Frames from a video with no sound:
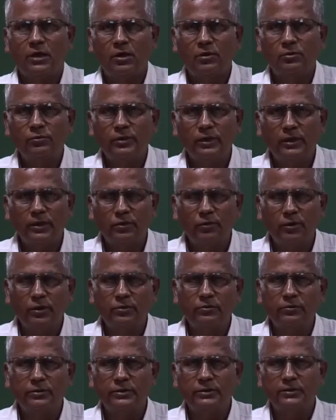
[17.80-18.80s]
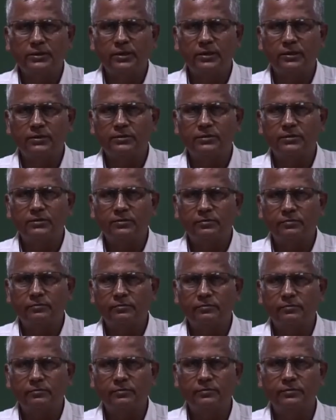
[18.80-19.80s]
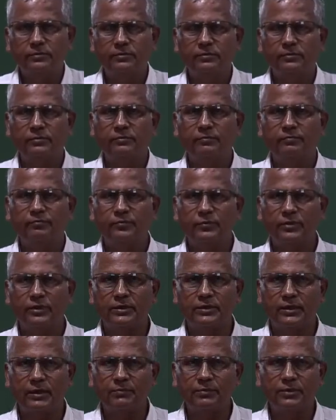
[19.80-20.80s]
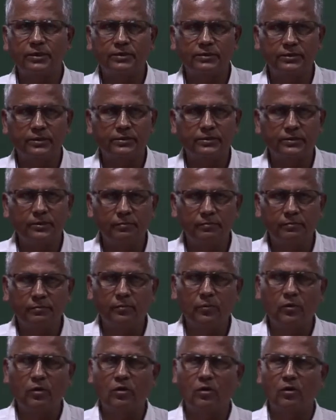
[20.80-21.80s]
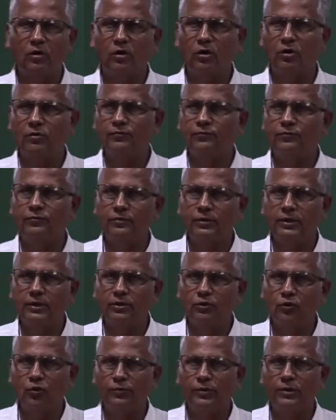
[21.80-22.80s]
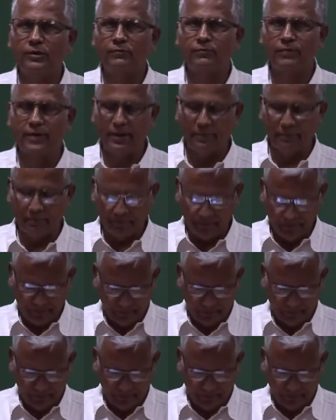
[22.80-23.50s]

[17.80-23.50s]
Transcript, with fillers: Now, we are going to discuss the drafting system of a roving frame.